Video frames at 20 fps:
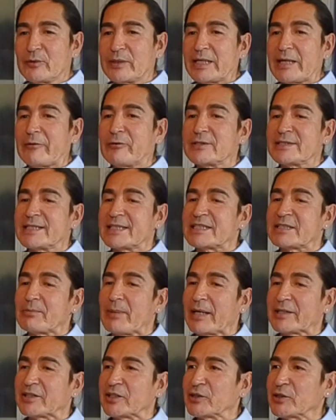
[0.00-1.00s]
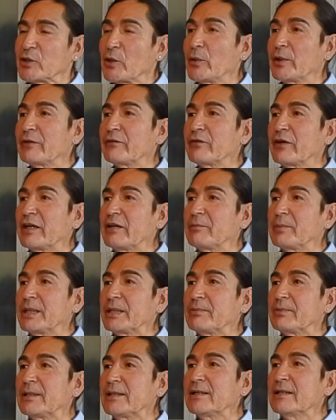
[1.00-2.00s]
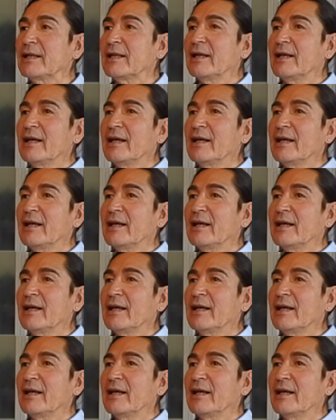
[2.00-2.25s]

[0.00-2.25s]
was expected to go in front of people,